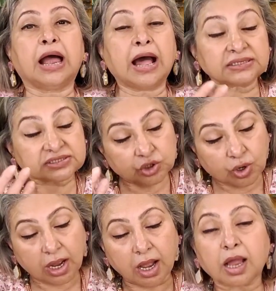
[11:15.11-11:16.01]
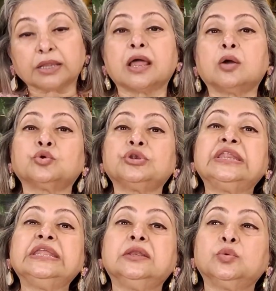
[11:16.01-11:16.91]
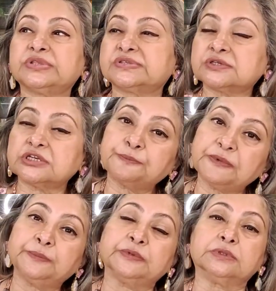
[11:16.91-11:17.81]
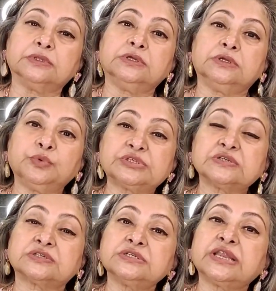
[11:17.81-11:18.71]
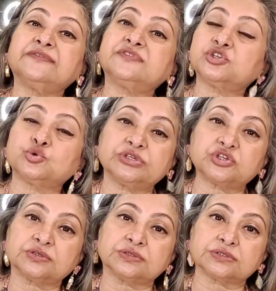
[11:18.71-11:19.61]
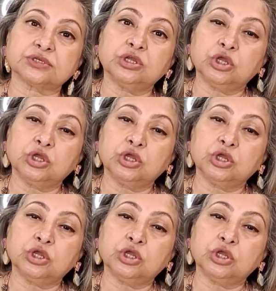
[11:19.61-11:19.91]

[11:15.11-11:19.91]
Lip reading: Ask your heart how to deal with certain people, with certain life situations.